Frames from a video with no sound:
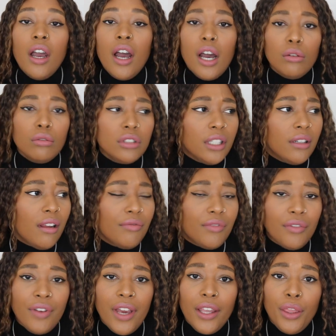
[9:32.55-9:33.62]
I also love
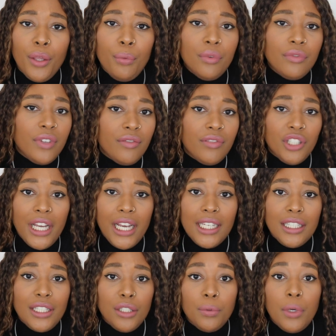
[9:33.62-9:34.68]
the fact that with leather
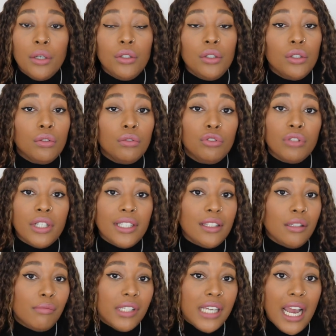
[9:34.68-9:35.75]
jackets as well, you can dress
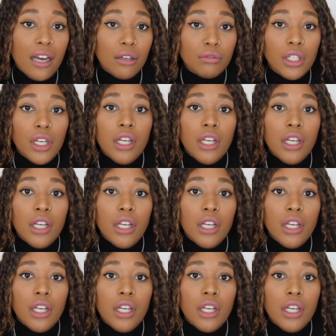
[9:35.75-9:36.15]
them down.